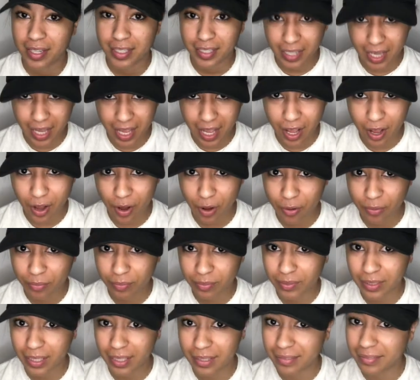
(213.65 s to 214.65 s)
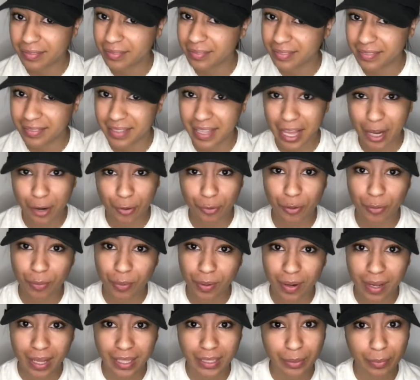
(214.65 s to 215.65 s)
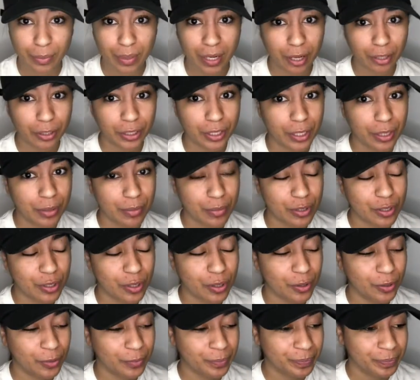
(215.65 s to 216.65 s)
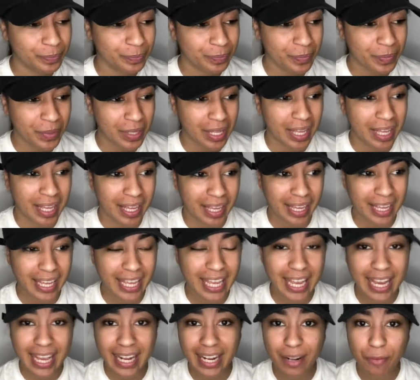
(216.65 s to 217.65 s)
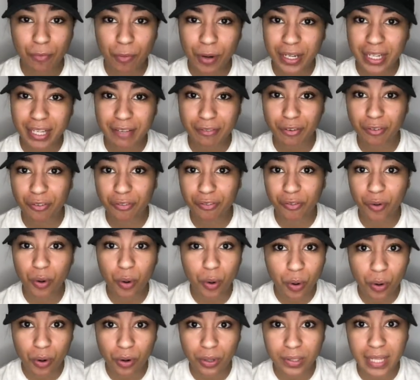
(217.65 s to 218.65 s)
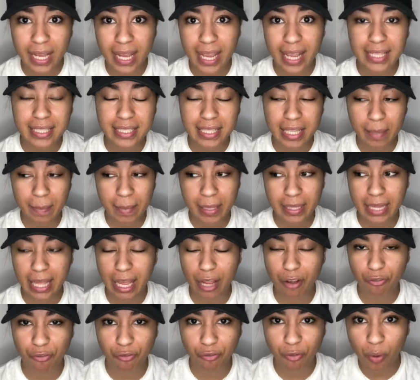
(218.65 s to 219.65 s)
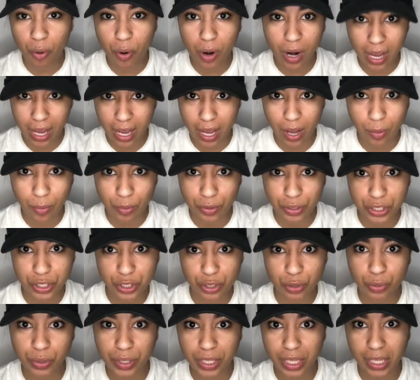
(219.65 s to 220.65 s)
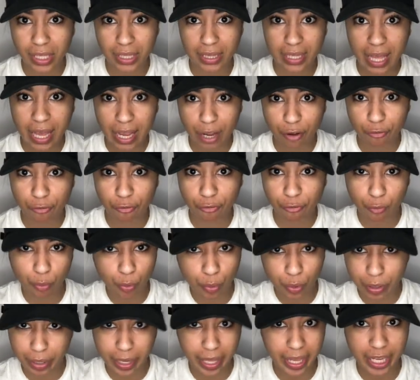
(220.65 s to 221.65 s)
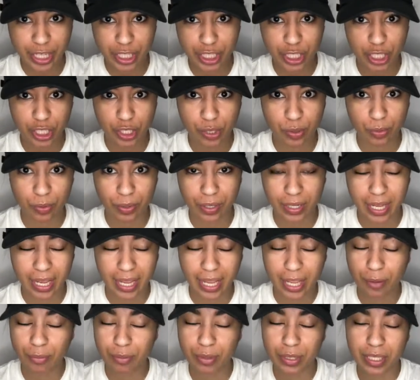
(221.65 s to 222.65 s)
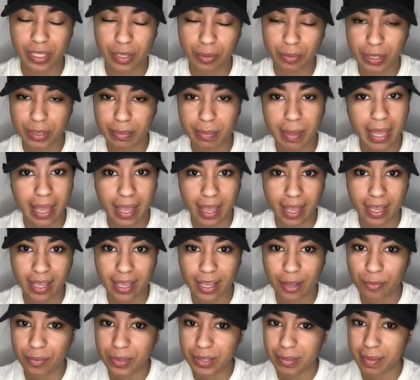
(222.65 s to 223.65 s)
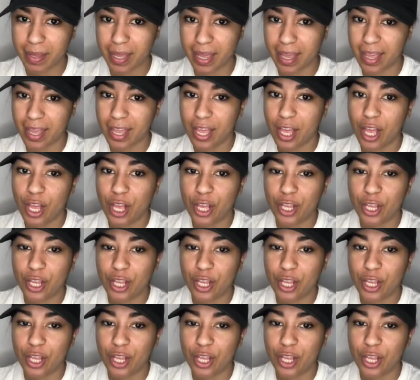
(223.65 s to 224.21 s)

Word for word: child I don't know what i would do without them. So it, it wasn't even full. Like it took me like four hours to get like four lashes on. Like it was it was bad. It was bad.